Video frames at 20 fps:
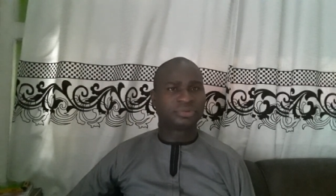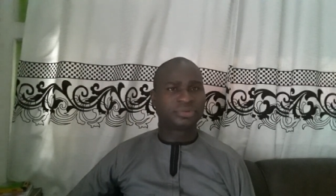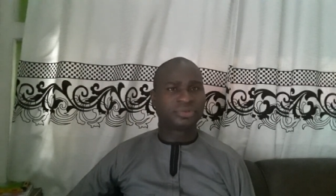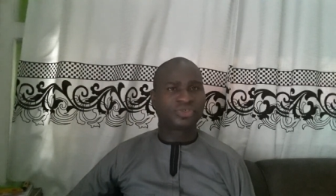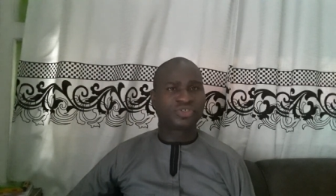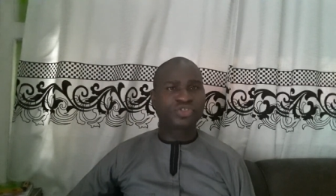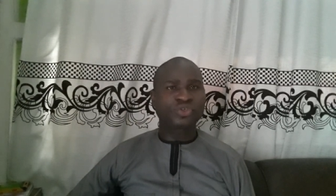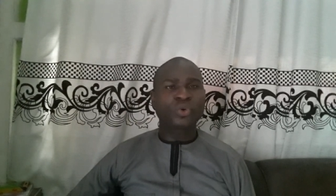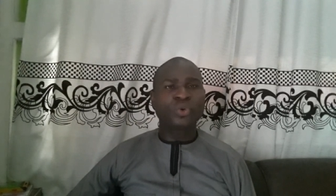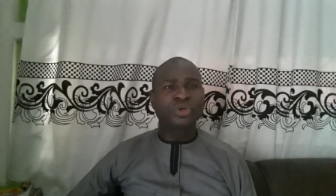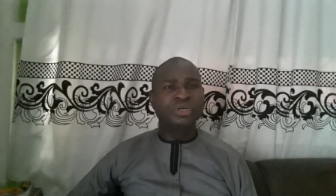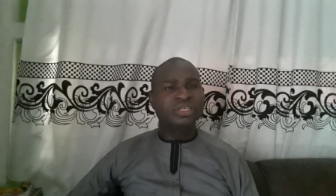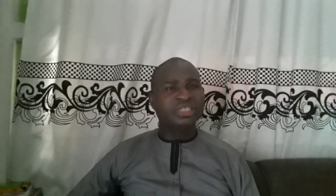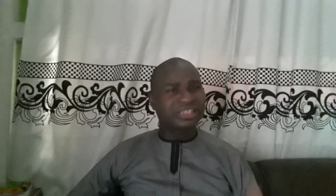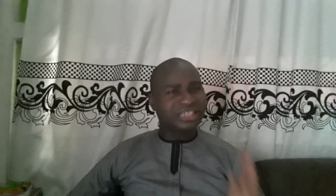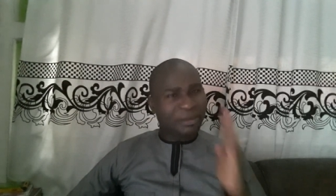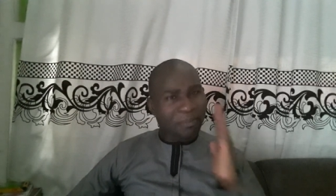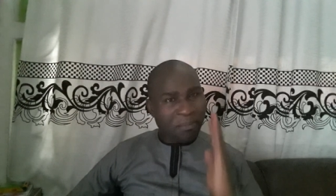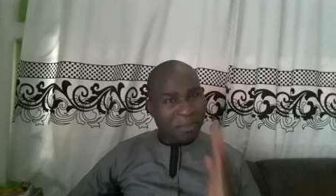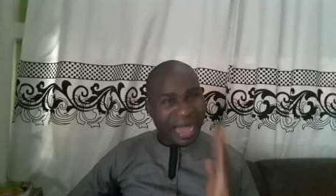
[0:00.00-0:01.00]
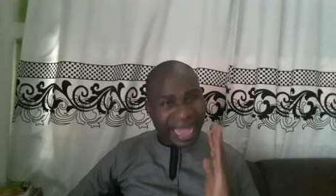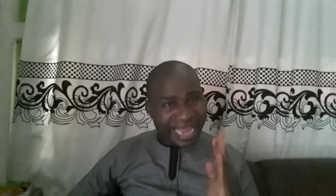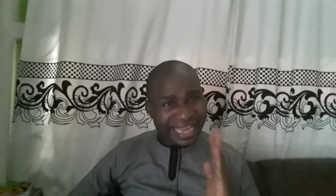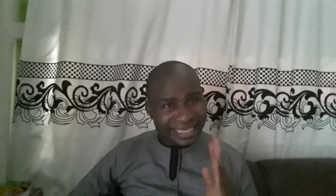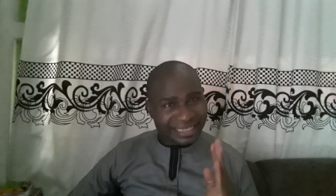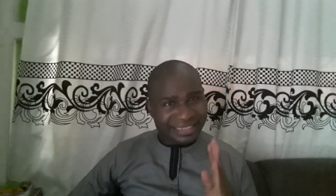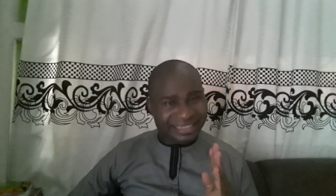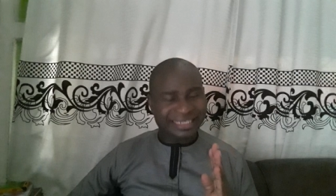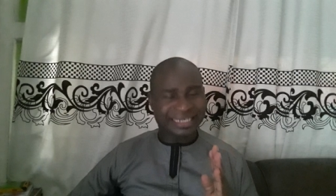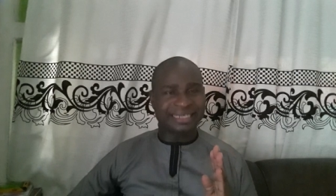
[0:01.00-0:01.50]
So the
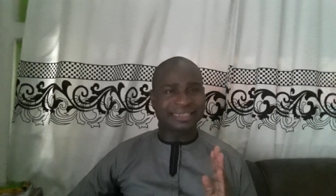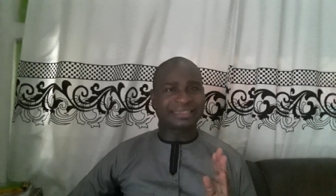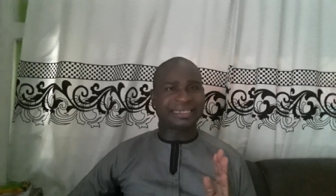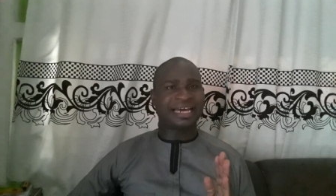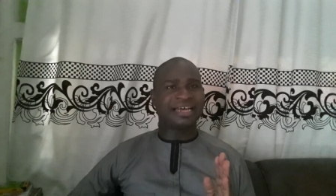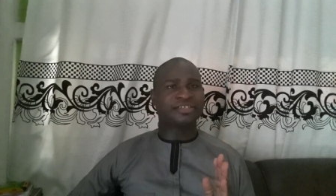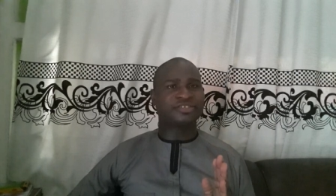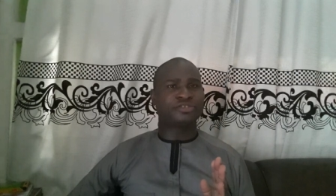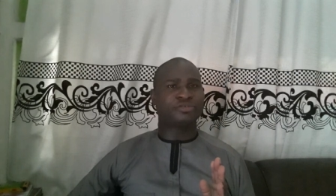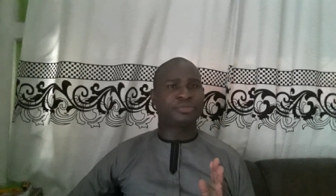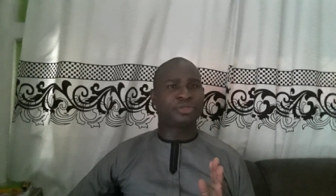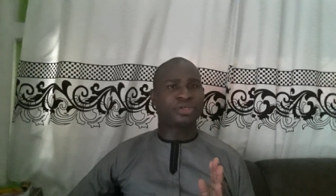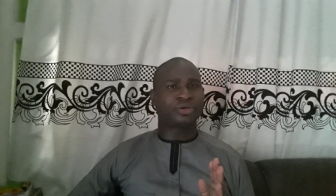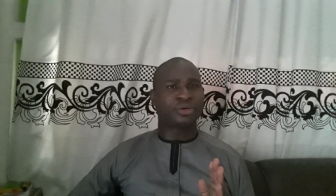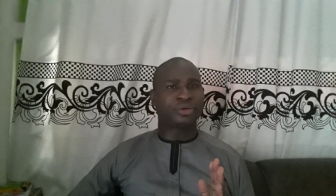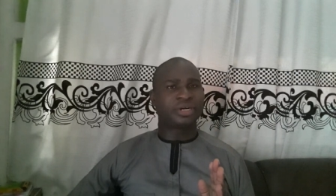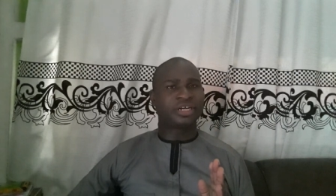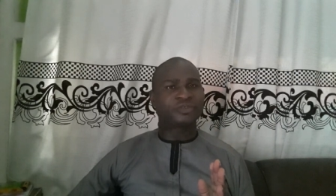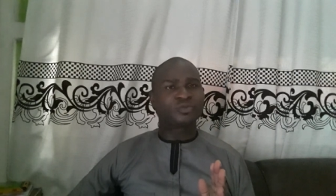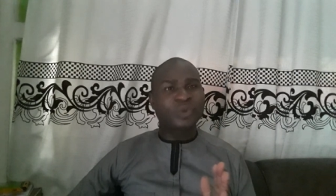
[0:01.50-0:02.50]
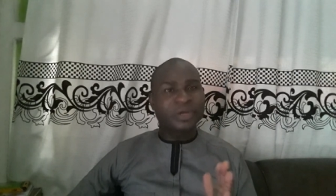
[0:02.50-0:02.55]
mindset has to be correct.